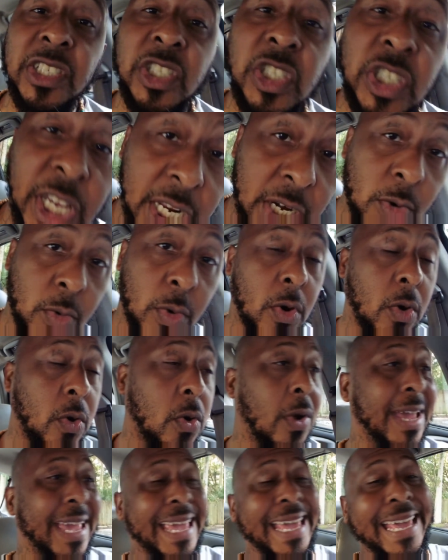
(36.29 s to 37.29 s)
general
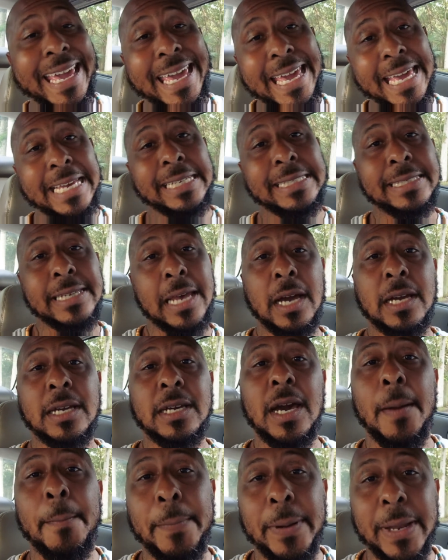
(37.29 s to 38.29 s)
is a
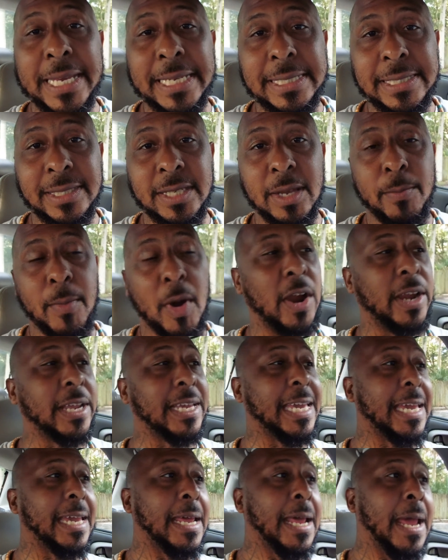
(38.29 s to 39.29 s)
good place to
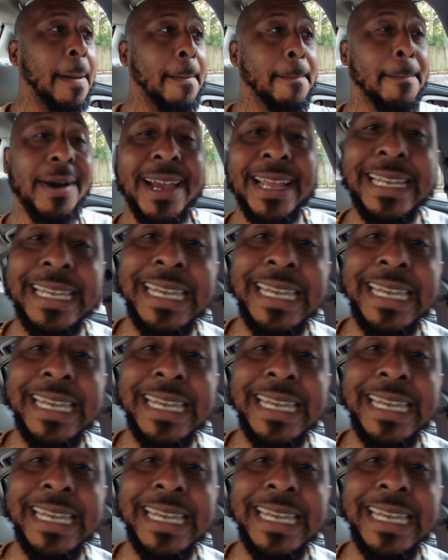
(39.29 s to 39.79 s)
market, but